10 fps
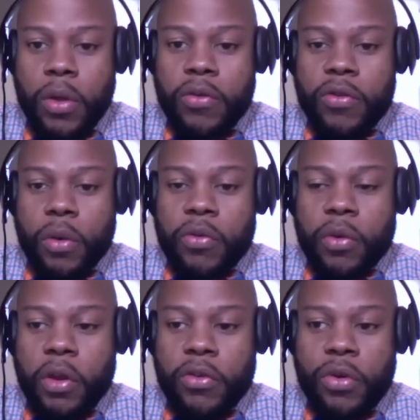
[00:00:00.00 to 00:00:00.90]
So it was
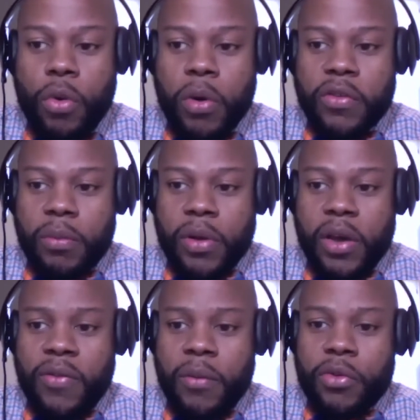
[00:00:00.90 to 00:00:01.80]
only 2 months supply
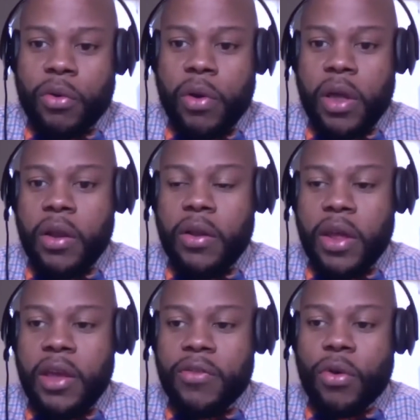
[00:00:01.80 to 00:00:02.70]
of inventory, and the
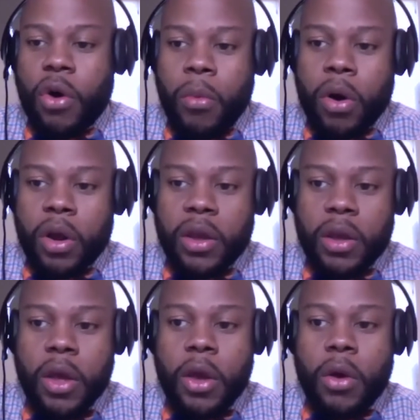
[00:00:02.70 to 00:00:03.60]
days on market
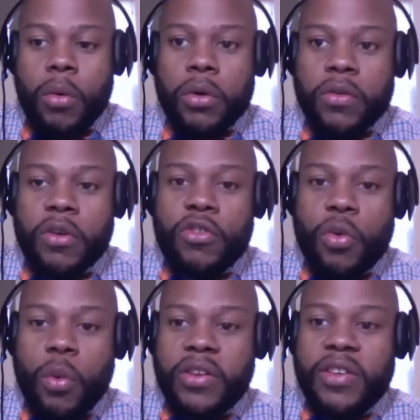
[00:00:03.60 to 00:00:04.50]
was
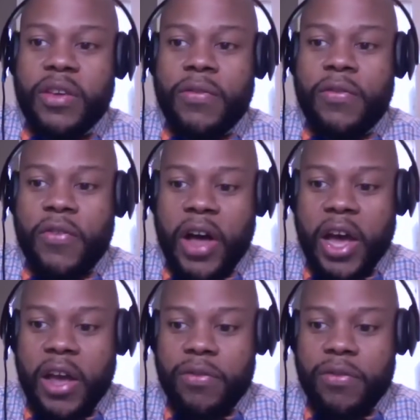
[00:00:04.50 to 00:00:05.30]
25.